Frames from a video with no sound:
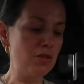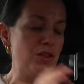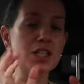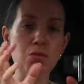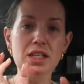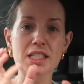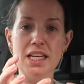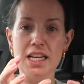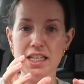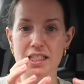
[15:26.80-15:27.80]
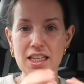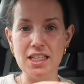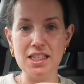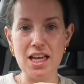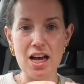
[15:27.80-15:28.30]
this one is it.
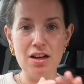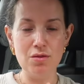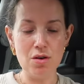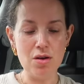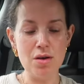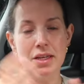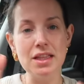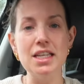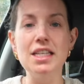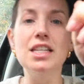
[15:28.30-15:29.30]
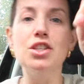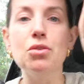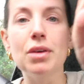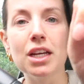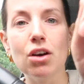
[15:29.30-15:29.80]
It's that, I mean, they need
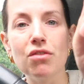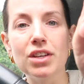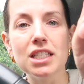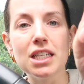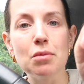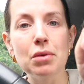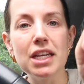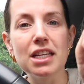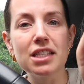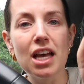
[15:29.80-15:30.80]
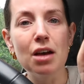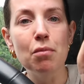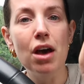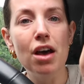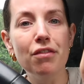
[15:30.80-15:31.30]
doing obviously, but it's that
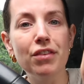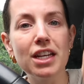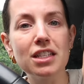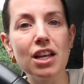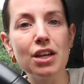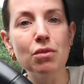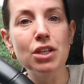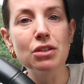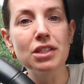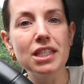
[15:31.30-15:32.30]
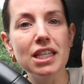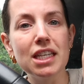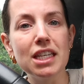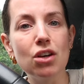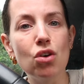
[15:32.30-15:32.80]
perfect, like when you
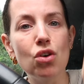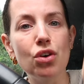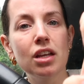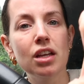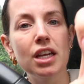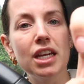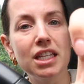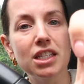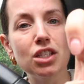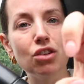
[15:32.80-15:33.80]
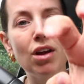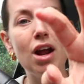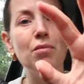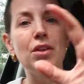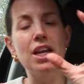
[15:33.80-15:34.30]
see on
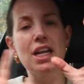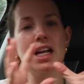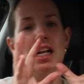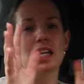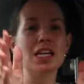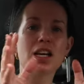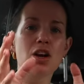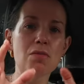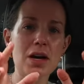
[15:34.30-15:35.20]
Instagram the like clean girl